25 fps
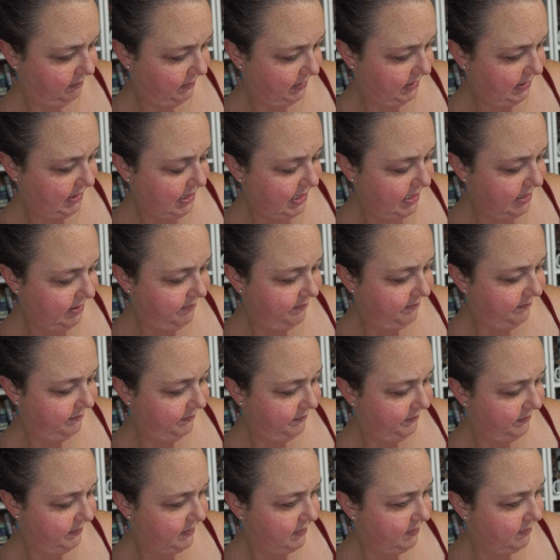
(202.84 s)
Okay.
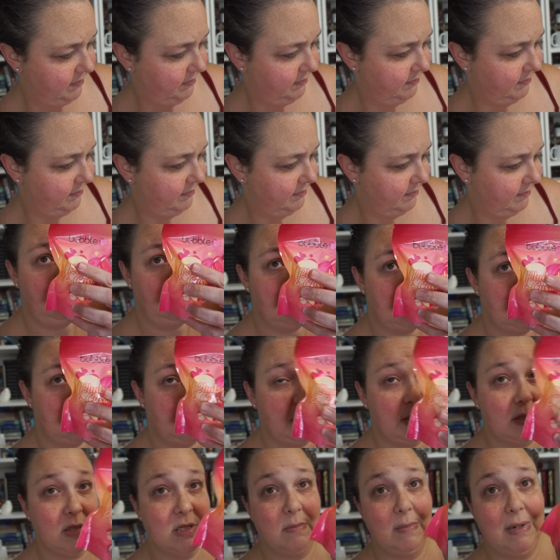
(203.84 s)
It
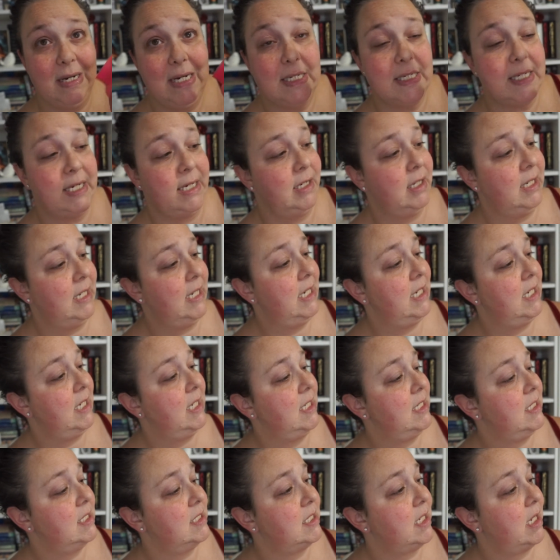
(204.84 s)
smells amazing. It
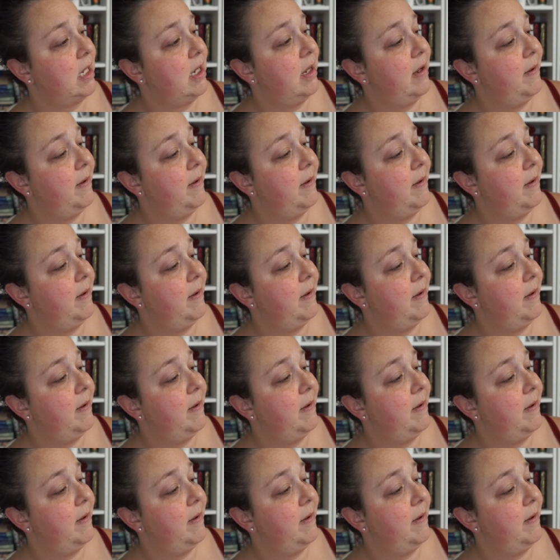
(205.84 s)
is